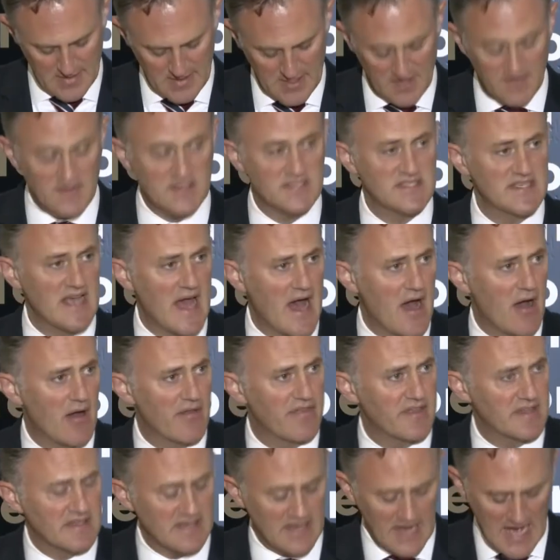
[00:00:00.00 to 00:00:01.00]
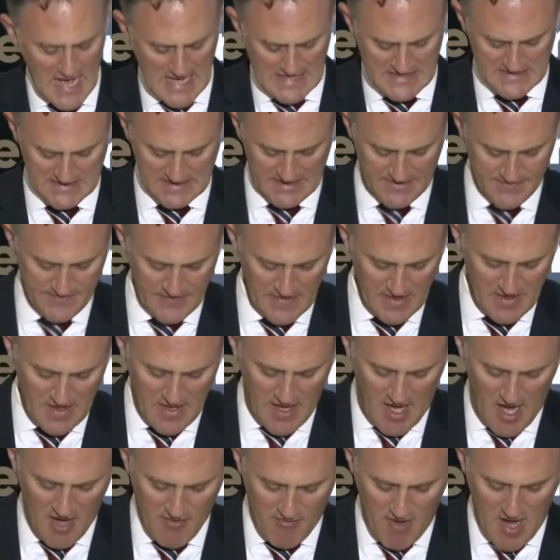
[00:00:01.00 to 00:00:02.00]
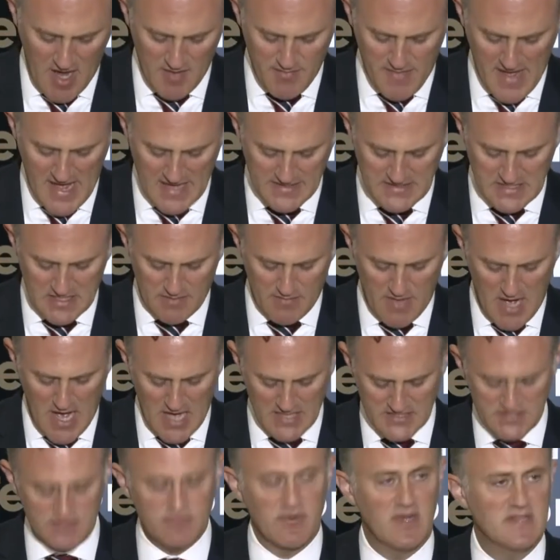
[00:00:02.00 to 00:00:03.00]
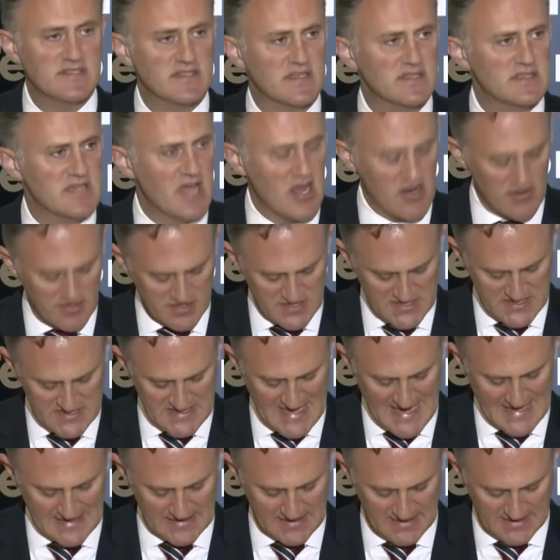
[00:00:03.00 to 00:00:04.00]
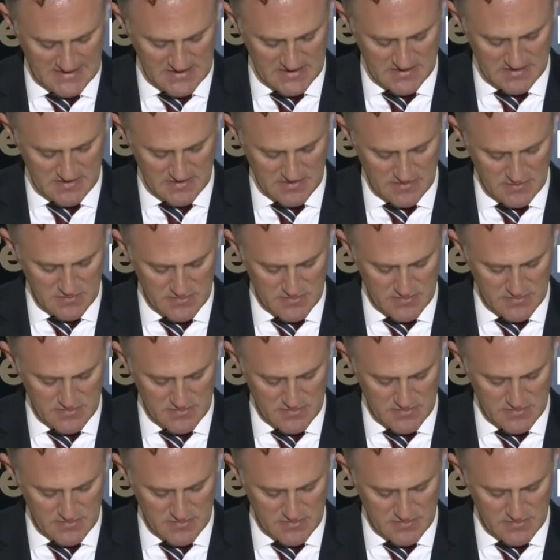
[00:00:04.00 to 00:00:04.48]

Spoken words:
In the south, in Gaza, Iran-backed Hamas runs a terrorist statelet